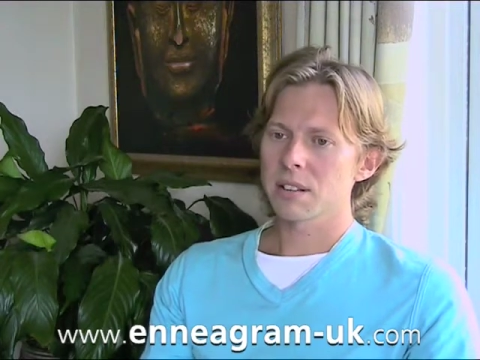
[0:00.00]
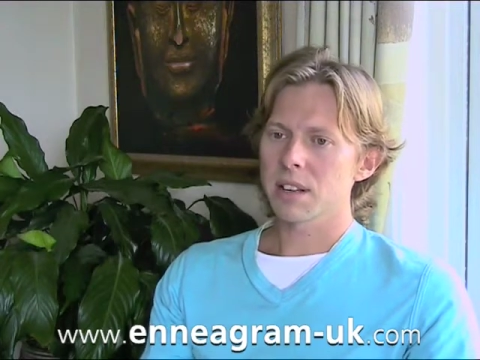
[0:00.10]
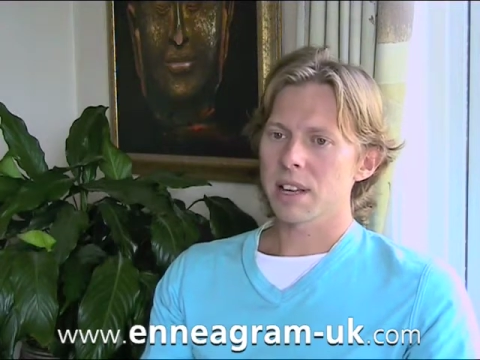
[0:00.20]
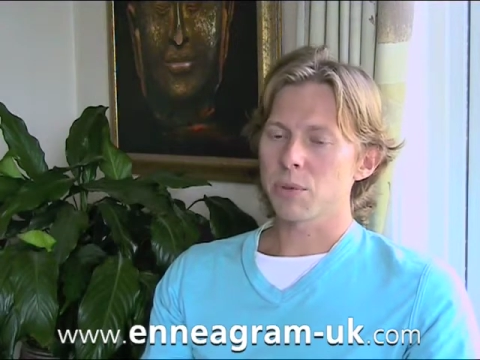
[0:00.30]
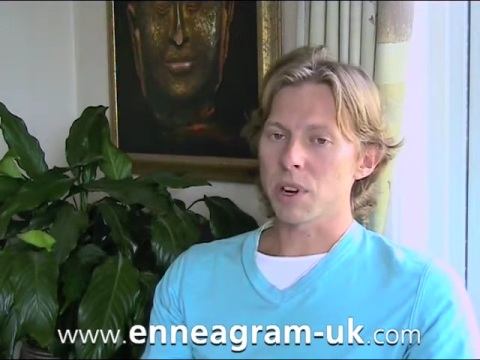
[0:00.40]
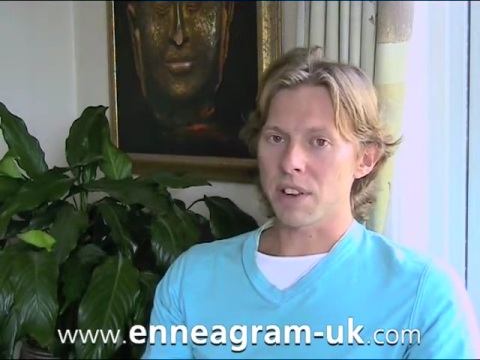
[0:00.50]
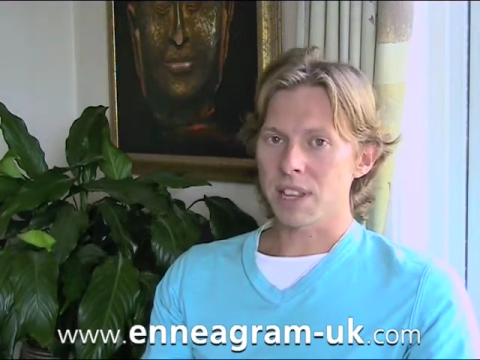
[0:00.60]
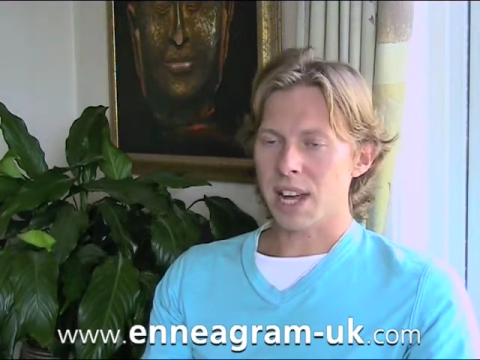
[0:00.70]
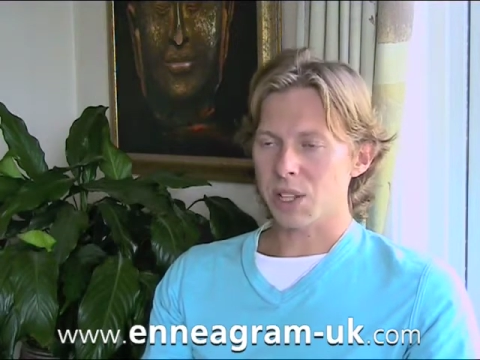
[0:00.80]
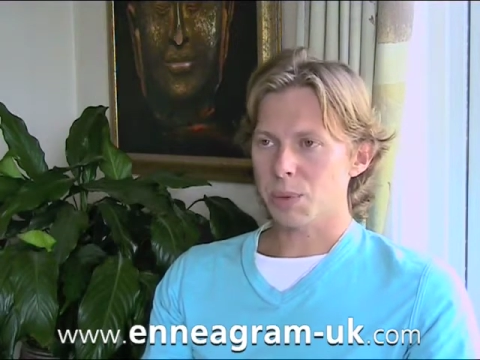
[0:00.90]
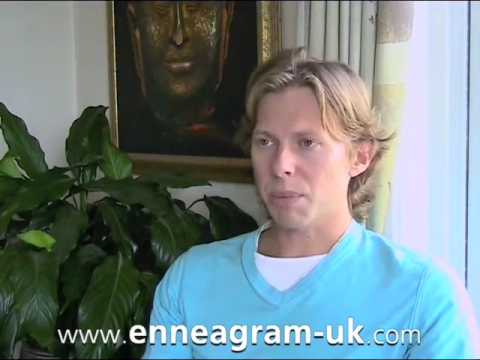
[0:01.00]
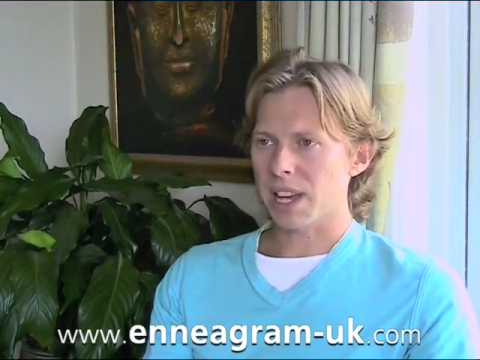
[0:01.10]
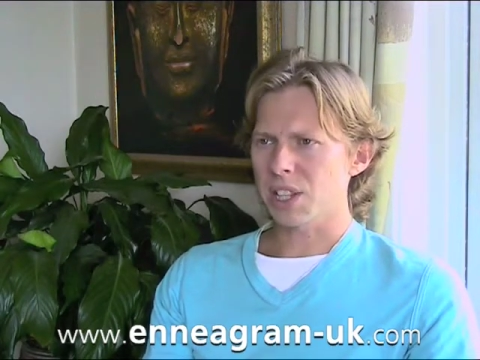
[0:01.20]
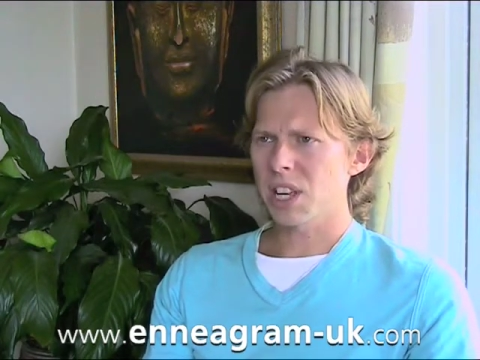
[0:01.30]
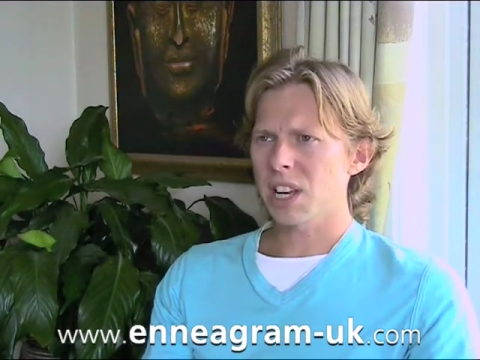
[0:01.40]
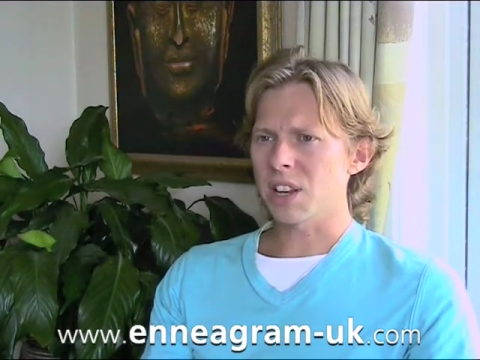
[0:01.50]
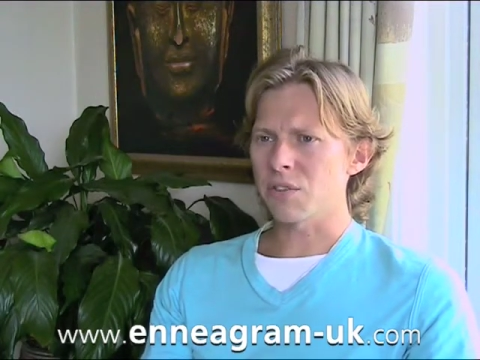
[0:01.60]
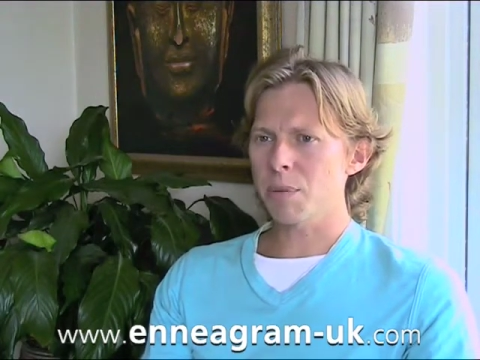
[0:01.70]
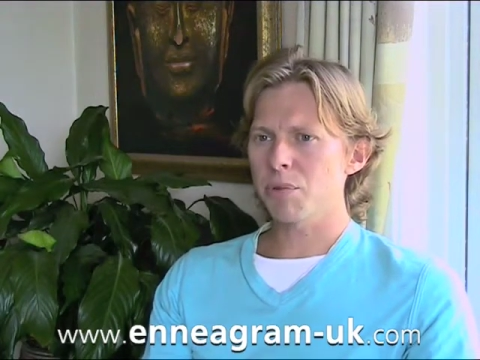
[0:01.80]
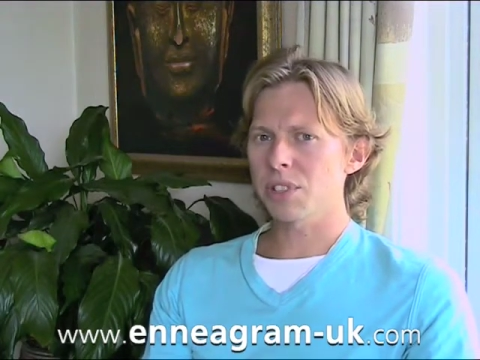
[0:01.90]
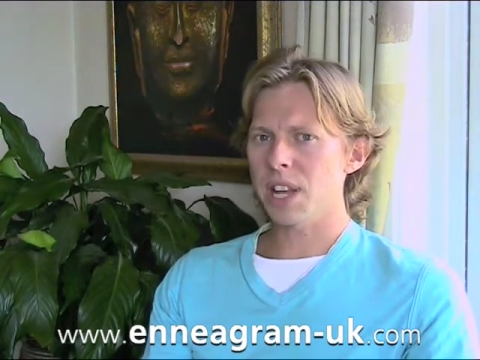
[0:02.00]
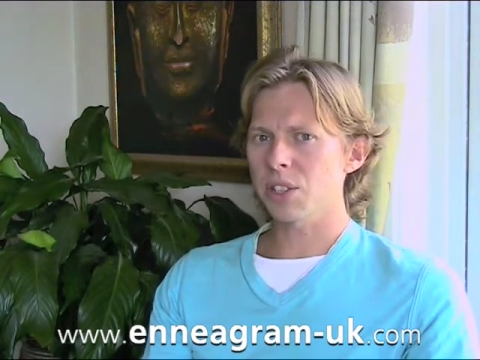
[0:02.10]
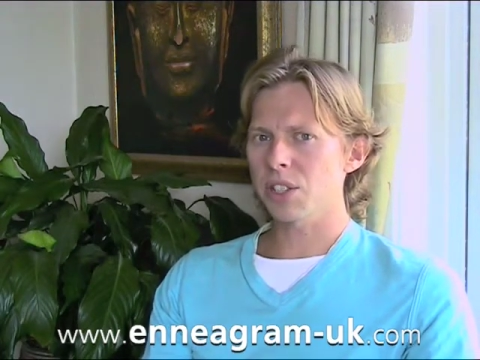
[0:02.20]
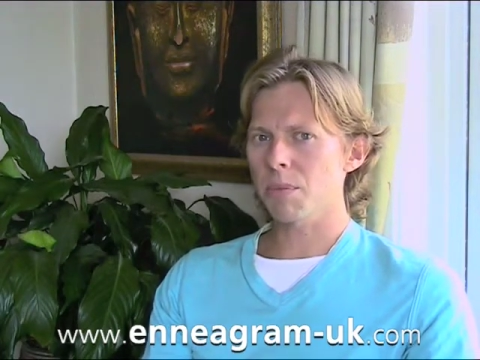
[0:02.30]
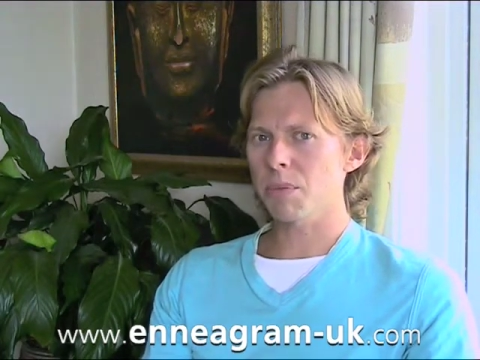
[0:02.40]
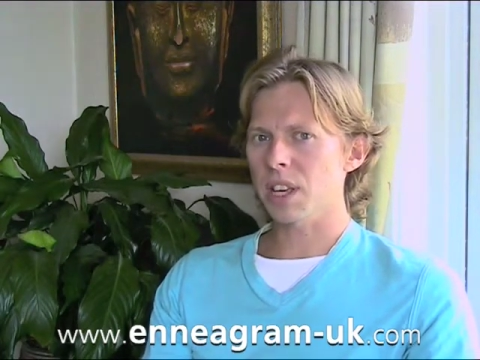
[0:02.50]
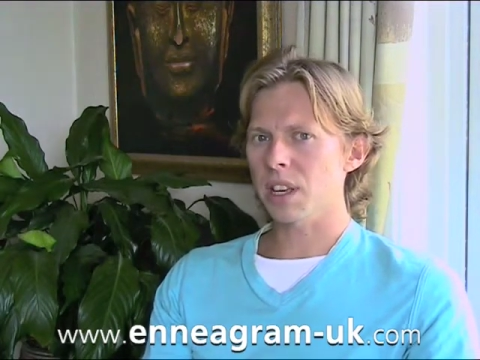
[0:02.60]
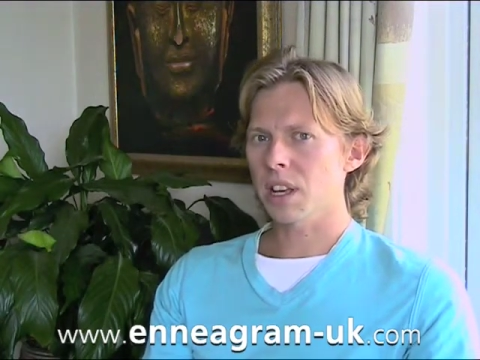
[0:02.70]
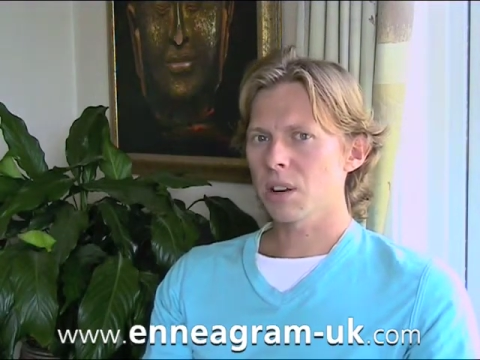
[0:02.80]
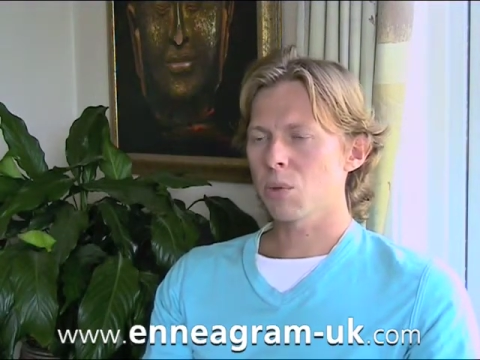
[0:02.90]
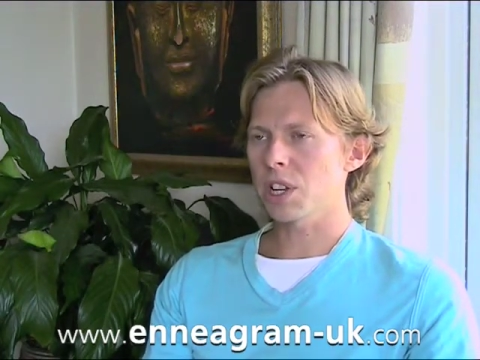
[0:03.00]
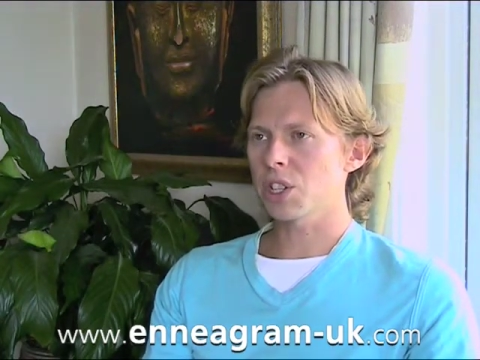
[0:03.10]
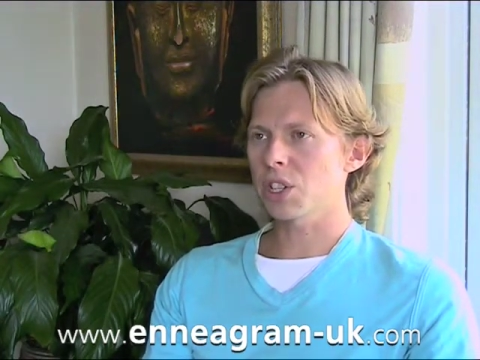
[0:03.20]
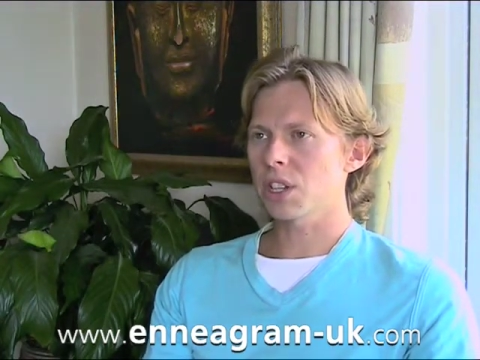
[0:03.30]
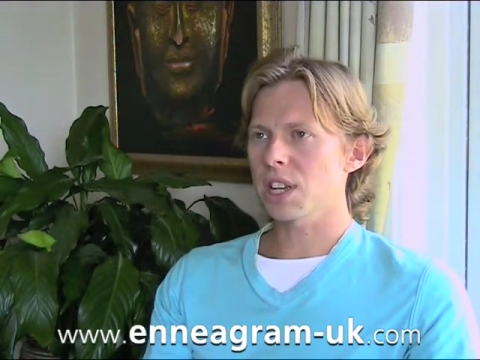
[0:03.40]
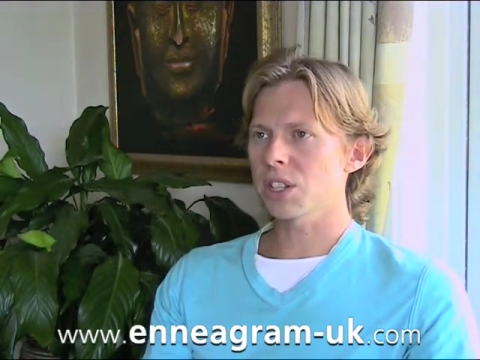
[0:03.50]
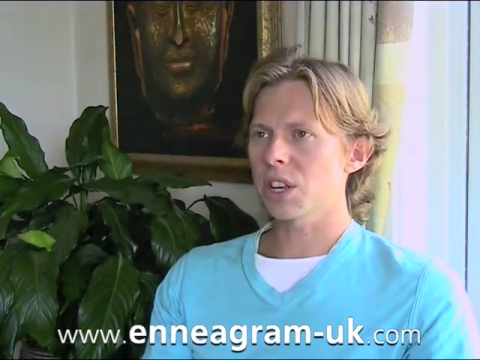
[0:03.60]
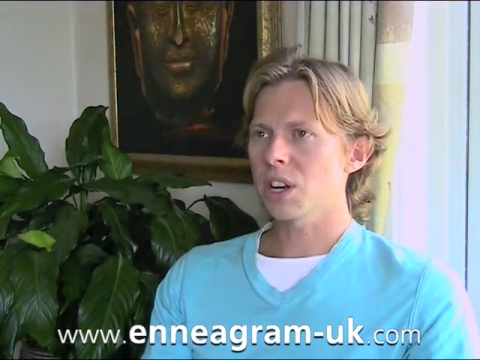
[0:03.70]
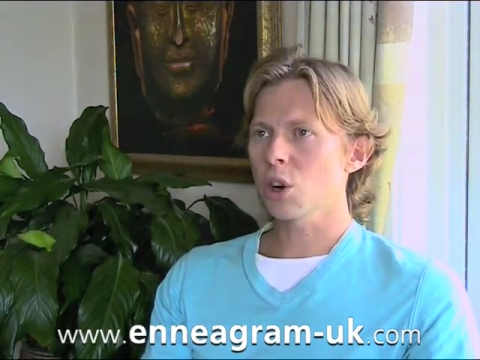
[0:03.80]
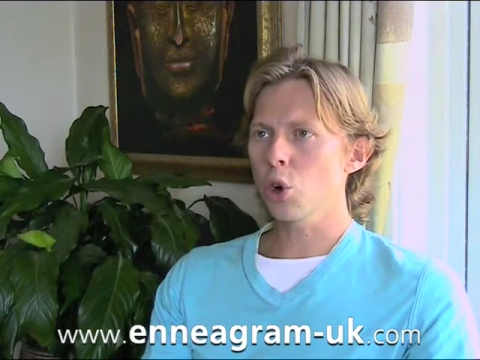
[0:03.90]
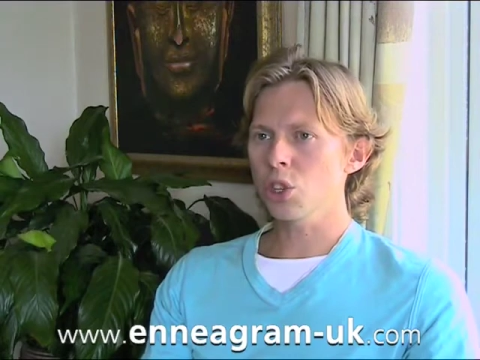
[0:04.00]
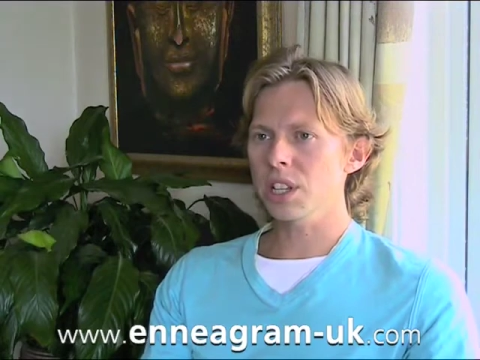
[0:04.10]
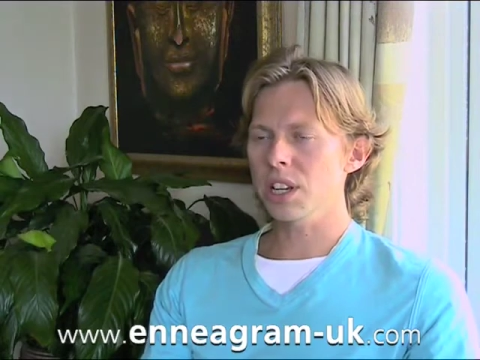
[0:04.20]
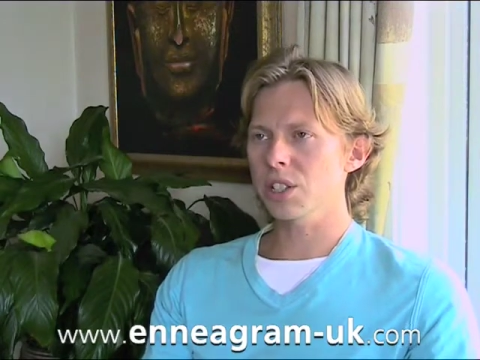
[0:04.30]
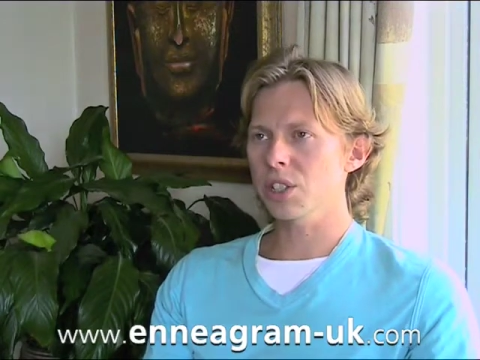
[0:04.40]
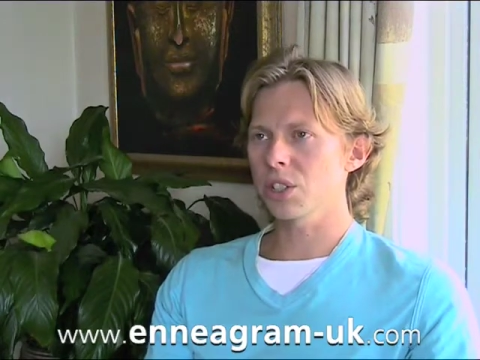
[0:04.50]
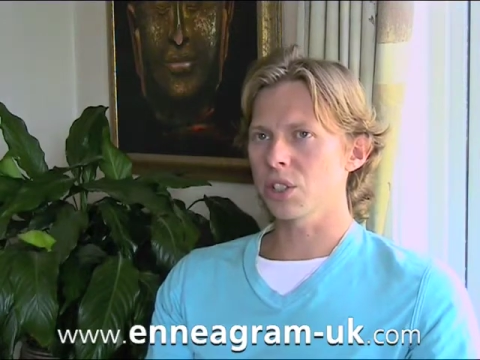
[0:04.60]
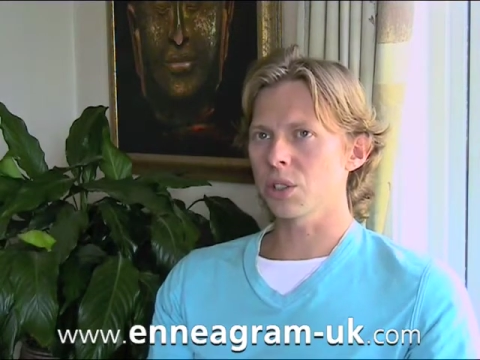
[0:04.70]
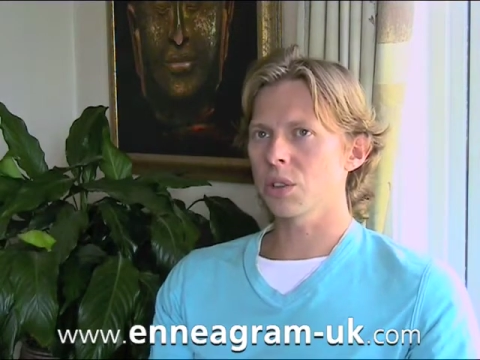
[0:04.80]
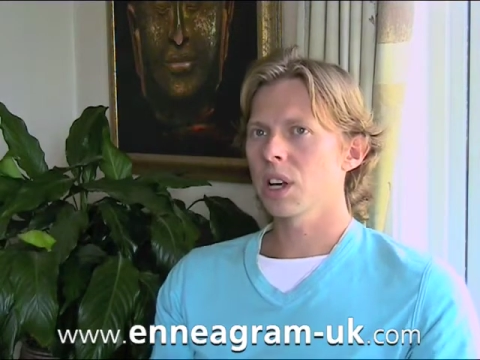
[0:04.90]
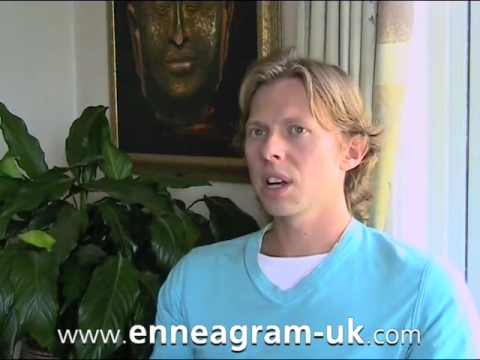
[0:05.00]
if we're in that space, can represent something which is causing us to